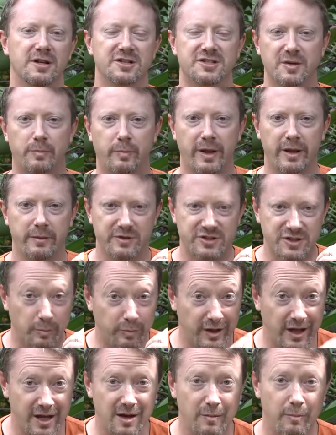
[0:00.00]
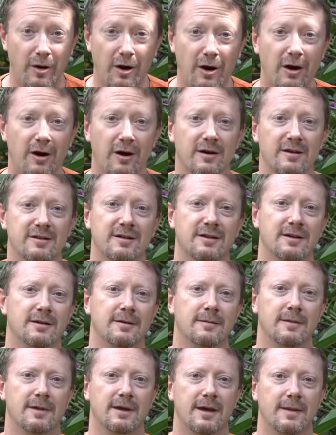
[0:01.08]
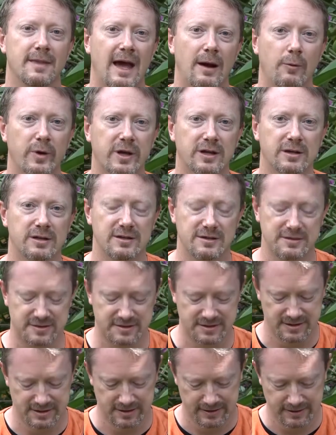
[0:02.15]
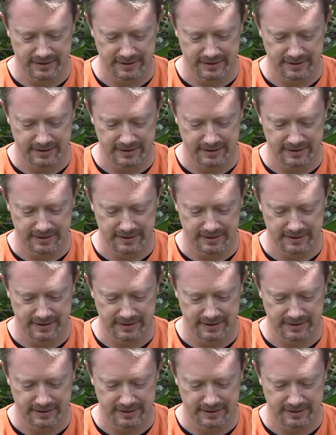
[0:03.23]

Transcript: to play a part in that wickedness.